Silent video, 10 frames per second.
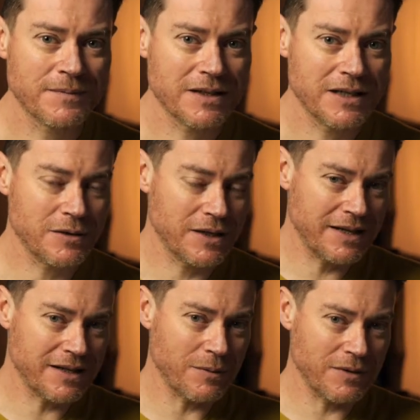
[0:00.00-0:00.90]
So you can
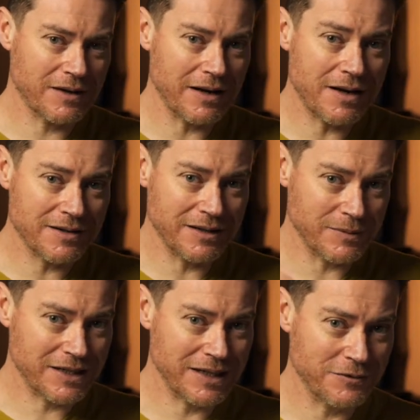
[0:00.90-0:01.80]
end up with glassy
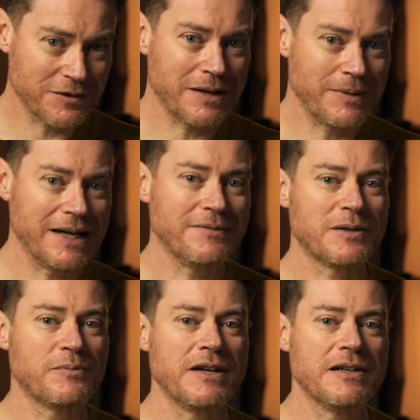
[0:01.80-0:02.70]
materials coming out of a
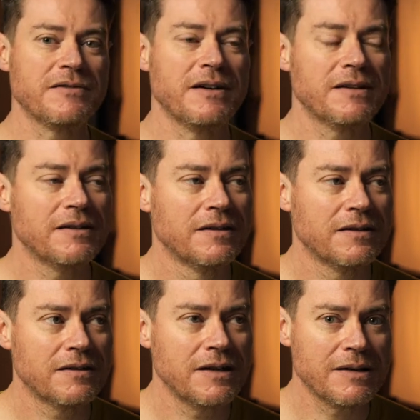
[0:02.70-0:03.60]
spray dryer. I
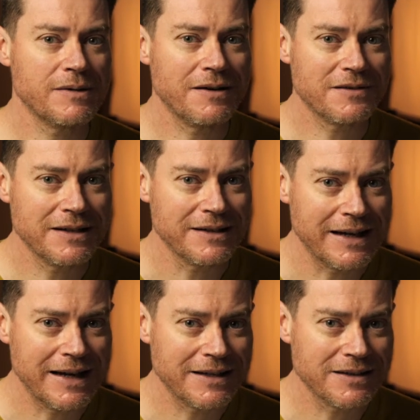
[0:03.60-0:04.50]
think I might have said in
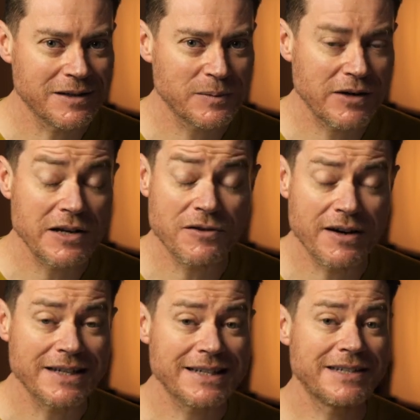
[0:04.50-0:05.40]
that lecture that spray
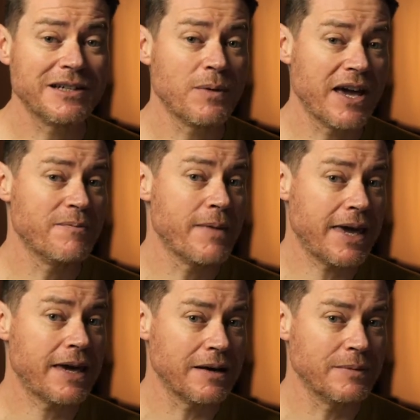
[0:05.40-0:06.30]
drying is actually a way of
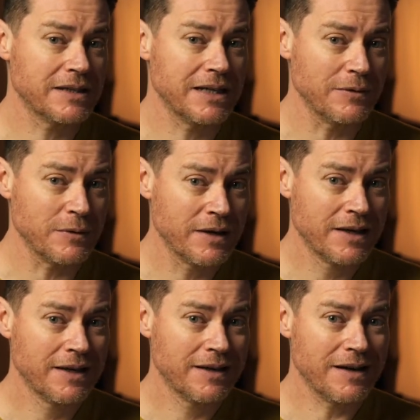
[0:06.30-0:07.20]
making a material
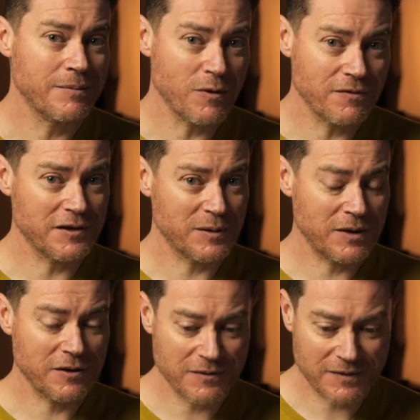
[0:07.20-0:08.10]
amorphous
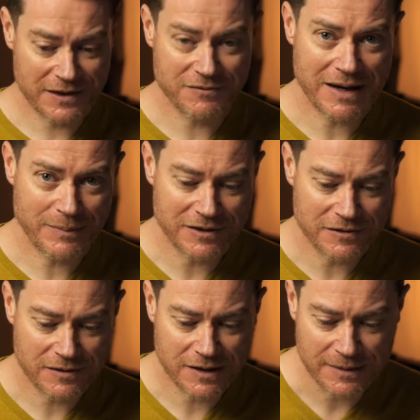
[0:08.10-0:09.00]
because of this rapid
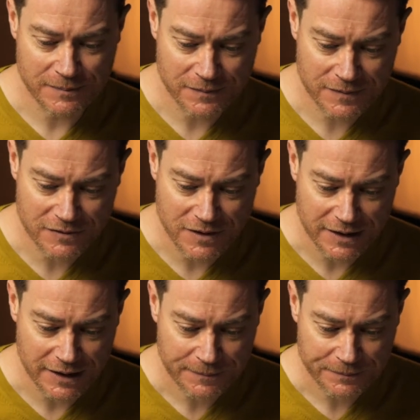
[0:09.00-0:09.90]

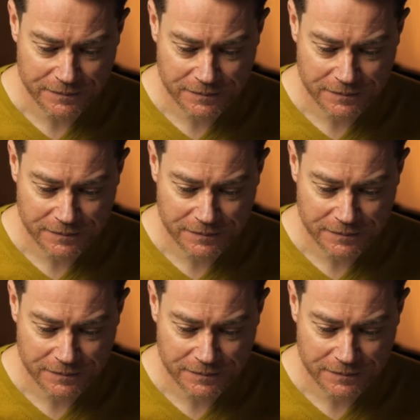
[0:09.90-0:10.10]
drying.